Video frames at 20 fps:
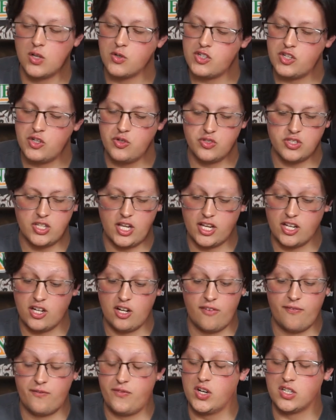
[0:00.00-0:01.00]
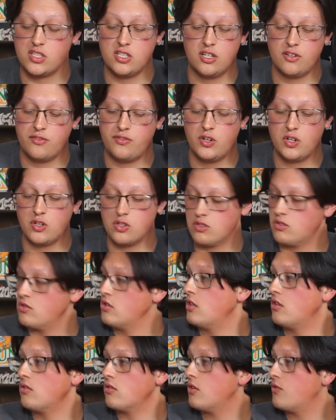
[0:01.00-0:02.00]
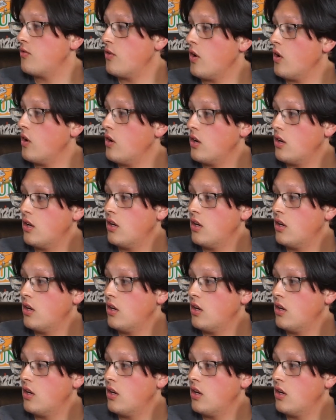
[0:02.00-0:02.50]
she was like a fuck ton of photos, you know, good for her.